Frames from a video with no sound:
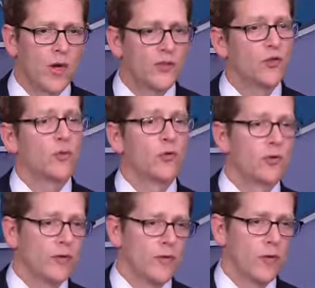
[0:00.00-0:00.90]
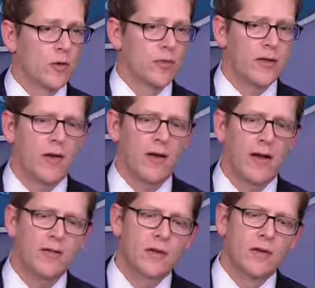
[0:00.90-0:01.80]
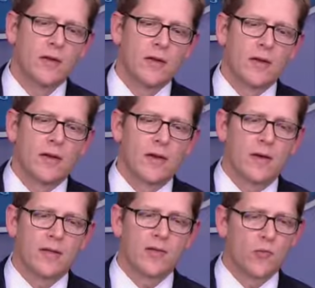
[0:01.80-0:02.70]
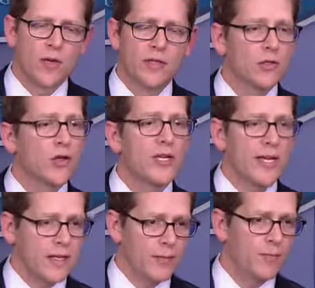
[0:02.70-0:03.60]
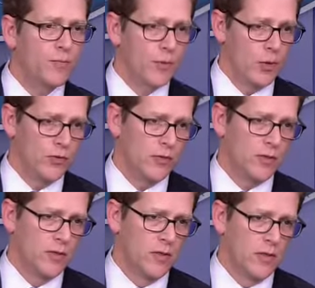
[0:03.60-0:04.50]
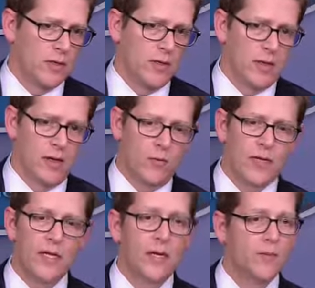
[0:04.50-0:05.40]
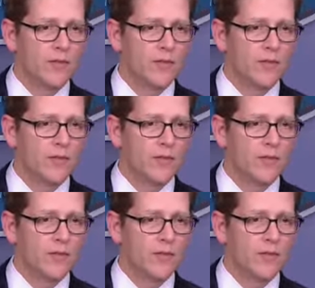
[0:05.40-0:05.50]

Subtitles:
ways to improve the Affordable Care Act. He's willing to look at any proposal. When it